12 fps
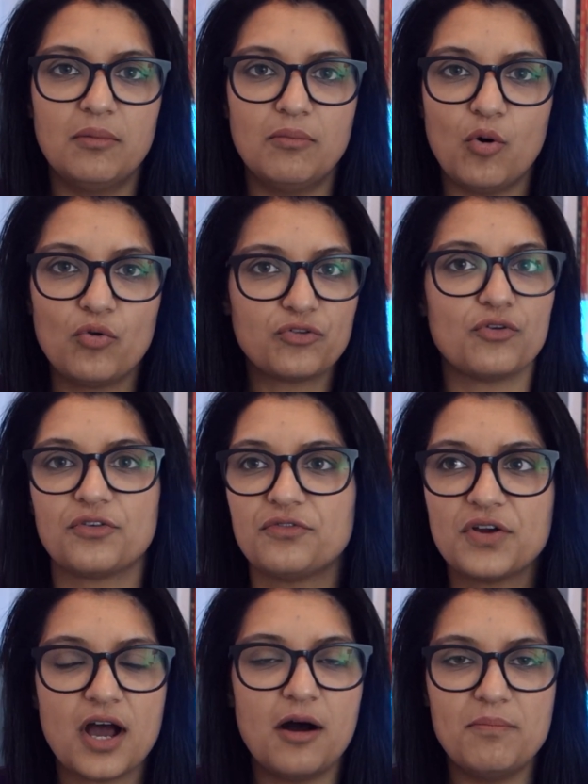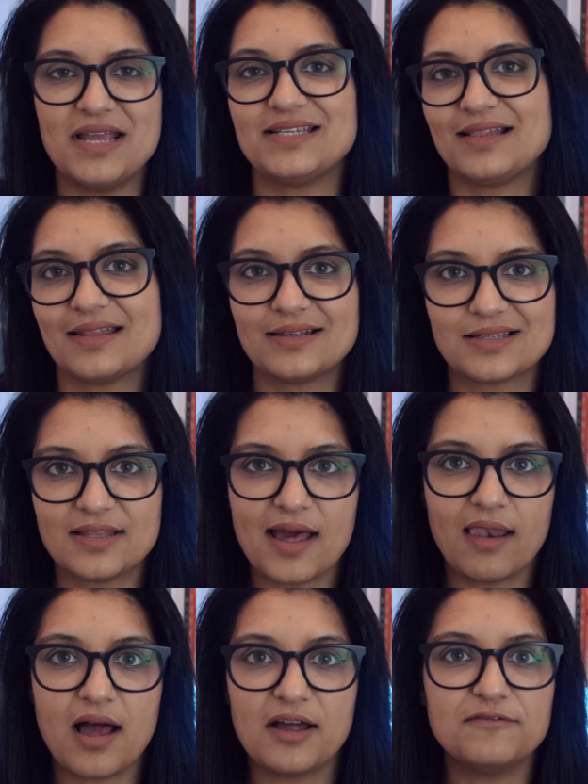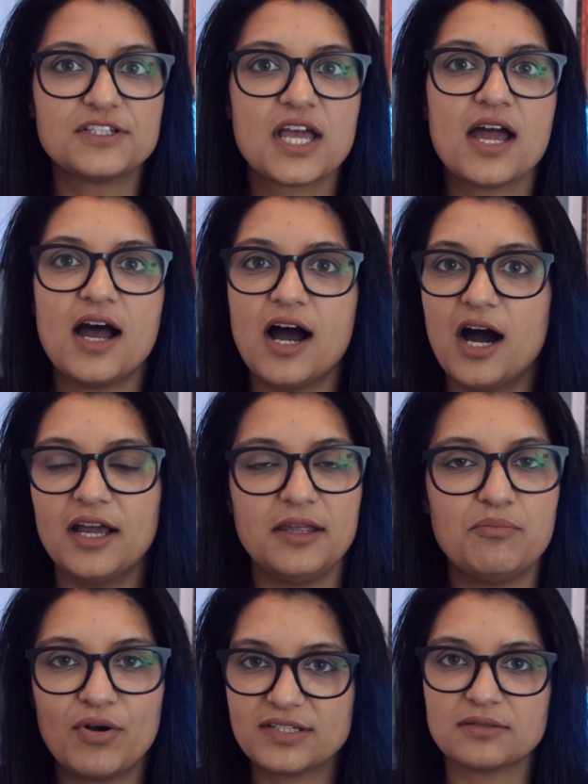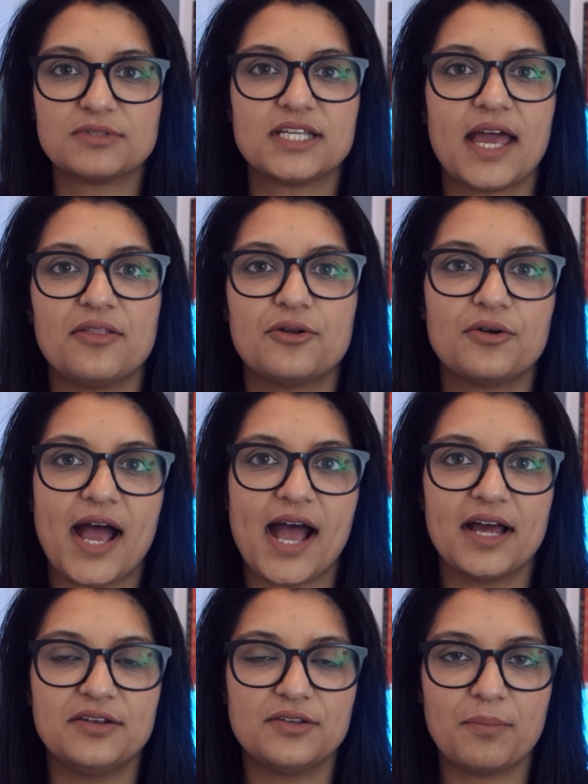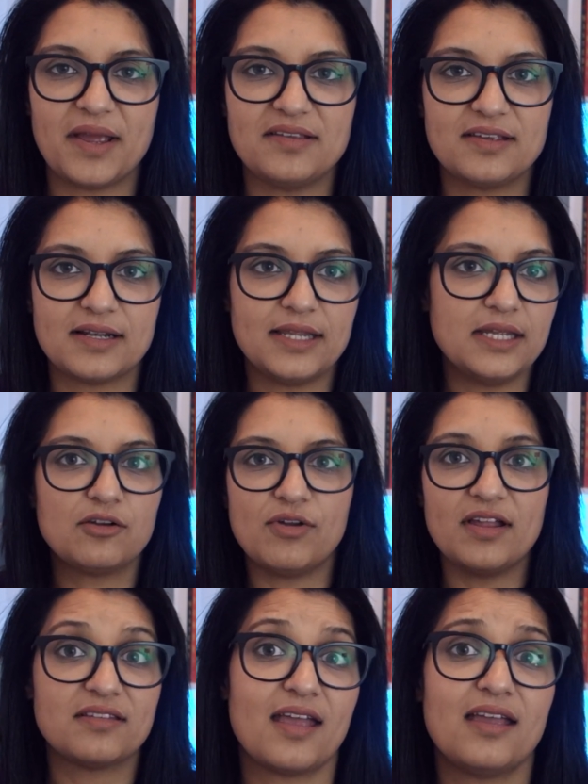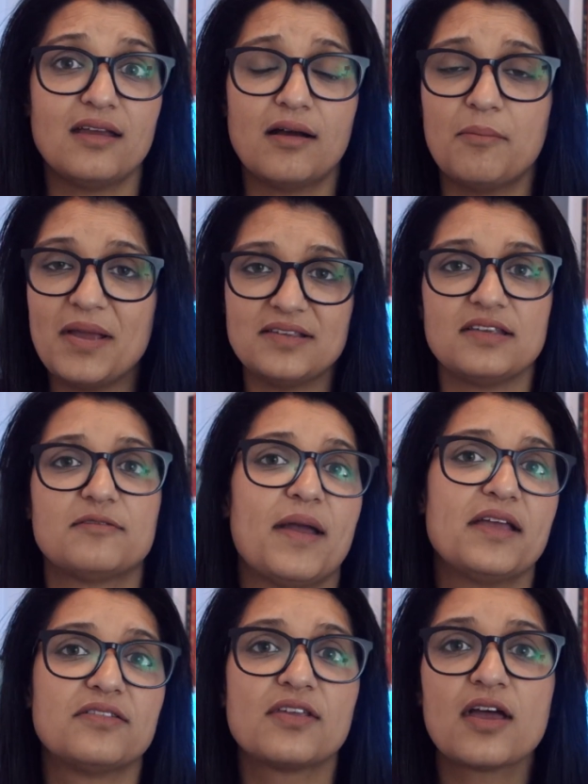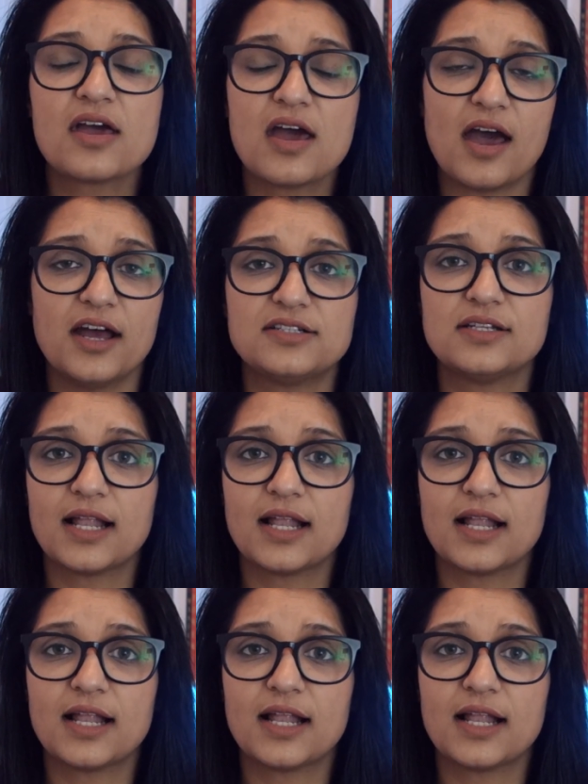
all sorts of amazing things in their lives. He brings them together and basically creates an amazing space to